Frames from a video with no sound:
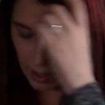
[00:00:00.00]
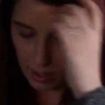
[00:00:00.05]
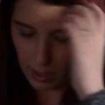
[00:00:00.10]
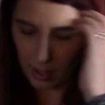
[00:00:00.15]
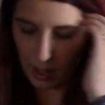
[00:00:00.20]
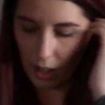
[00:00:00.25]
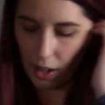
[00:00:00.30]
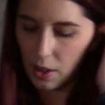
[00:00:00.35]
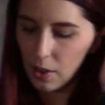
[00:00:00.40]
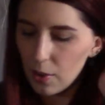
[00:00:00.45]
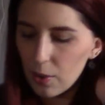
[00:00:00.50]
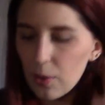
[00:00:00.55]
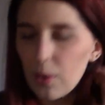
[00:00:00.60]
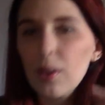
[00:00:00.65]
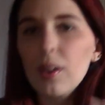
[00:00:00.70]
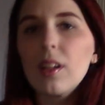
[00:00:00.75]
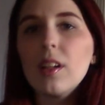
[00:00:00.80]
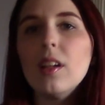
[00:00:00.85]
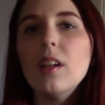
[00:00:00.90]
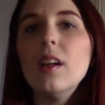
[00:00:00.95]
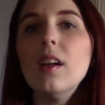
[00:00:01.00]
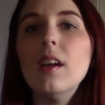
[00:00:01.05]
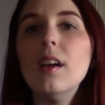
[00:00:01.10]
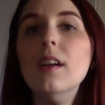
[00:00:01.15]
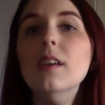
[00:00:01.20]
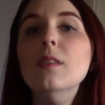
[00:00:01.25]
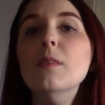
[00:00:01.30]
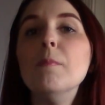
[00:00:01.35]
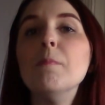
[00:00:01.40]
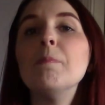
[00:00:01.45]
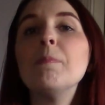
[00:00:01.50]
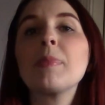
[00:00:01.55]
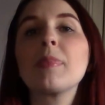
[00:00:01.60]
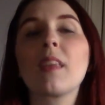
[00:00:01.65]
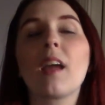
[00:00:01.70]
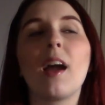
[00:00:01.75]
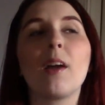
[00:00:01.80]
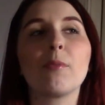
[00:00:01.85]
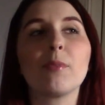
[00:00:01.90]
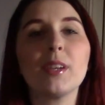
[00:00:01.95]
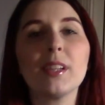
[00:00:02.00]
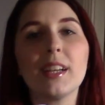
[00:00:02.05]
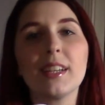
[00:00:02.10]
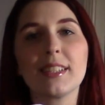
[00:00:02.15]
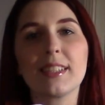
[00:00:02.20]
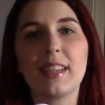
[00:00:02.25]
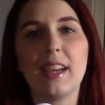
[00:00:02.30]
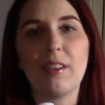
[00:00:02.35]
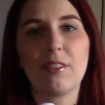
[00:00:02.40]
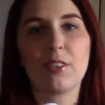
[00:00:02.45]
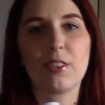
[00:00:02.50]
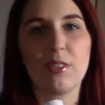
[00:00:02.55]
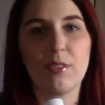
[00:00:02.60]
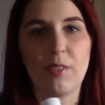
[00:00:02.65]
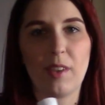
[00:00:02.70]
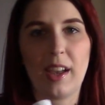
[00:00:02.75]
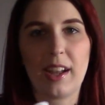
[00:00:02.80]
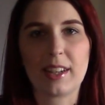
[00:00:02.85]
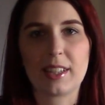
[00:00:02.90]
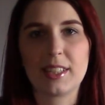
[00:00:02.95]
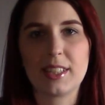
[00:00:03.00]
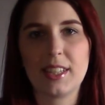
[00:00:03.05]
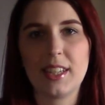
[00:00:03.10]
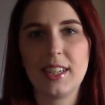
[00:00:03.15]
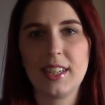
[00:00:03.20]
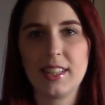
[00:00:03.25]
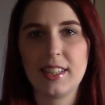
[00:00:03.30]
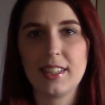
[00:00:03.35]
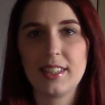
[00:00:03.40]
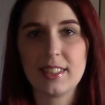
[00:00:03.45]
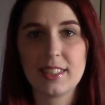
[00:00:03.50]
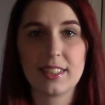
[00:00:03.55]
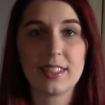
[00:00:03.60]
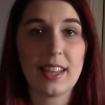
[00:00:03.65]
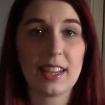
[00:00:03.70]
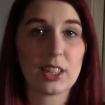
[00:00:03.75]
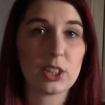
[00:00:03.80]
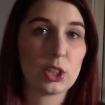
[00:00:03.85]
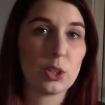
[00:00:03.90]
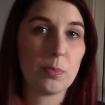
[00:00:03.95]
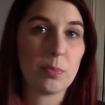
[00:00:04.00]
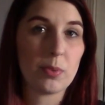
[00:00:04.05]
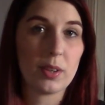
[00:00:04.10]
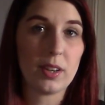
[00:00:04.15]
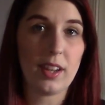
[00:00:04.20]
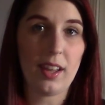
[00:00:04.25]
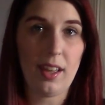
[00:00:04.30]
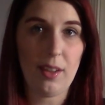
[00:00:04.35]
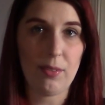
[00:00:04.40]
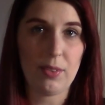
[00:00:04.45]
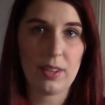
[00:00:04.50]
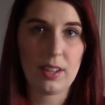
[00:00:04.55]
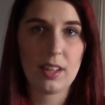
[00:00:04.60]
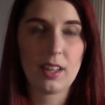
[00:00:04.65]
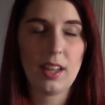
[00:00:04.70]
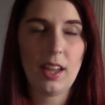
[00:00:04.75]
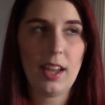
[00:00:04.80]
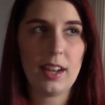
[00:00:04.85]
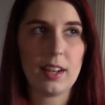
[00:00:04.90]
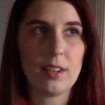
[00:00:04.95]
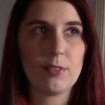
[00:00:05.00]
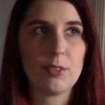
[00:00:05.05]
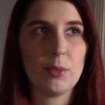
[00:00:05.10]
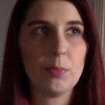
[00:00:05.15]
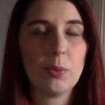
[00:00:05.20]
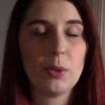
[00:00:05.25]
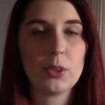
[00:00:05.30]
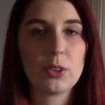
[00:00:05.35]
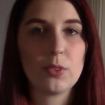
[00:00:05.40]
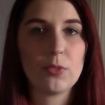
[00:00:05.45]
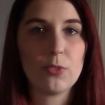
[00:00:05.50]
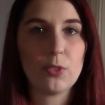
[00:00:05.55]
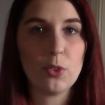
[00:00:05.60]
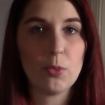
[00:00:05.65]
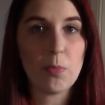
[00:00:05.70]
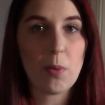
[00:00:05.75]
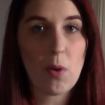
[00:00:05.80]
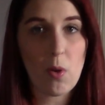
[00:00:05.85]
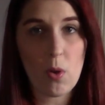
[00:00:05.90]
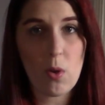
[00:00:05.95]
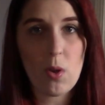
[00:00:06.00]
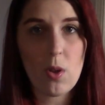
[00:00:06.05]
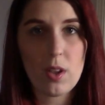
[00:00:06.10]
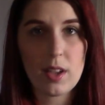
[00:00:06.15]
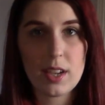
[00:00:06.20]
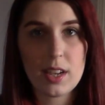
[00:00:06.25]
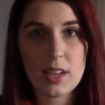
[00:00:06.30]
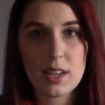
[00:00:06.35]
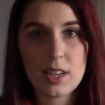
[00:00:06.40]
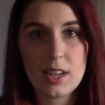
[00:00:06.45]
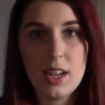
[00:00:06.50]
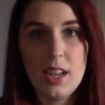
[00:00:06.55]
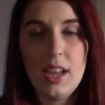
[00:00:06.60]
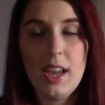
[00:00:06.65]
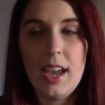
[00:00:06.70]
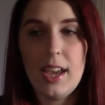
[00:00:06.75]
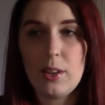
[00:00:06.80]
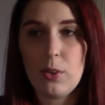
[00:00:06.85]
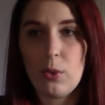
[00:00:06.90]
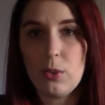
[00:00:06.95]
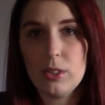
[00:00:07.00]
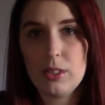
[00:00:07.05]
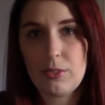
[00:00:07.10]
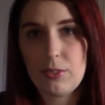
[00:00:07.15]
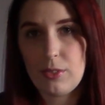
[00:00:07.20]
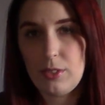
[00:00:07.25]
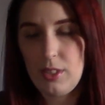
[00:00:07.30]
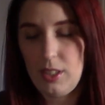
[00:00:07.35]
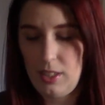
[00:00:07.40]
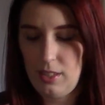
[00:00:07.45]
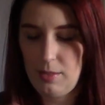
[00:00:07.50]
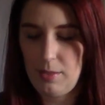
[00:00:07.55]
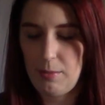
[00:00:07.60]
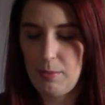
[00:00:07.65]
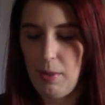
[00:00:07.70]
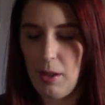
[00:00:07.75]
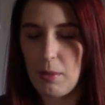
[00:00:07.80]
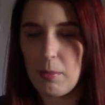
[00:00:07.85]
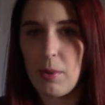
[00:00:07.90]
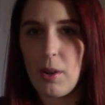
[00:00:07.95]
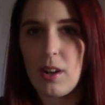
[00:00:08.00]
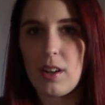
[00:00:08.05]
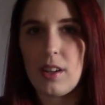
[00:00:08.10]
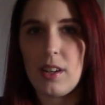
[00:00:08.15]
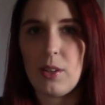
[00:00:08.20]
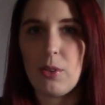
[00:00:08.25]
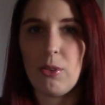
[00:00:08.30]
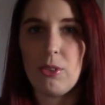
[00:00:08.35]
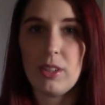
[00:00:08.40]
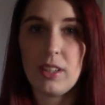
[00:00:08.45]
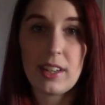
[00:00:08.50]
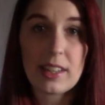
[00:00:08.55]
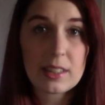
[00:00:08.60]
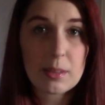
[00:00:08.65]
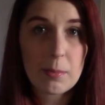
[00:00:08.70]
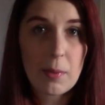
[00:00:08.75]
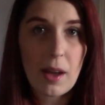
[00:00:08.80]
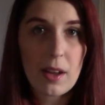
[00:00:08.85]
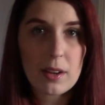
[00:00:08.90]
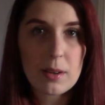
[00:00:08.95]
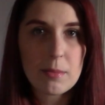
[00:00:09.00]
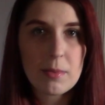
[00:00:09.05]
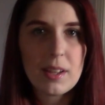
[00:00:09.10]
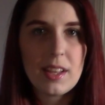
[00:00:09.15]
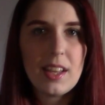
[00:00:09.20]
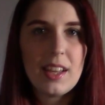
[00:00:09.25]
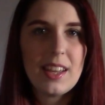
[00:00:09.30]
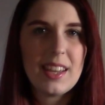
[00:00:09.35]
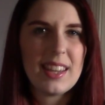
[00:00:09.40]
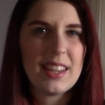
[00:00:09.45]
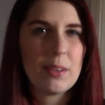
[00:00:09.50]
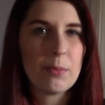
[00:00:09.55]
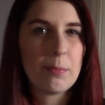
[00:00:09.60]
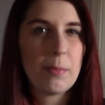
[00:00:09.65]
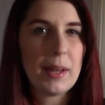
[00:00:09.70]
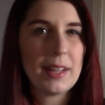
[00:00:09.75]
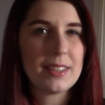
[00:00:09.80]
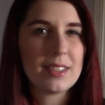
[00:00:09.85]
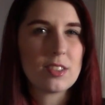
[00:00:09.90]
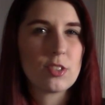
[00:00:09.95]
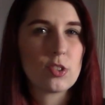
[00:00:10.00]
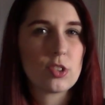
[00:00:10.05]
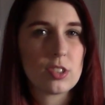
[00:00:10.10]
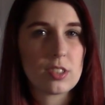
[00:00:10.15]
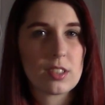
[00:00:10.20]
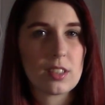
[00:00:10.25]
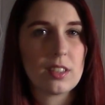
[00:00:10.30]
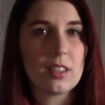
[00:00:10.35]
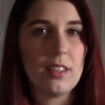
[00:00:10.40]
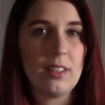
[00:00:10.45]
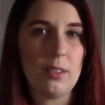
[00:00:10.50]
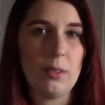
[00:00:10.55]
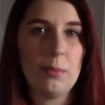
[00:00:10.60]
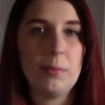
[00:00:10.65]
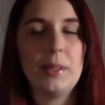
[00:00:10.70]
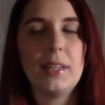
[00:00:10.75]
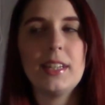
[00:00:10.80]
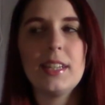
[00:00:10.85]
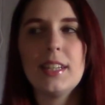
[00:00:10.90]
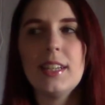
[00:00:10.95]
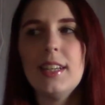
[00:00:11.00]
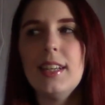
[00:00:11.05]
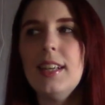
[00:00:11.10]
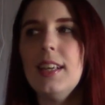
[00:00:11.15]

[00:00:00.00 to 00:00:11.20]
Now, I realized after the fact, this is actually pretty heavy, and if you put the full pole in and hold it, the bottom part, and hold it at the bottom, it bends just a little bit,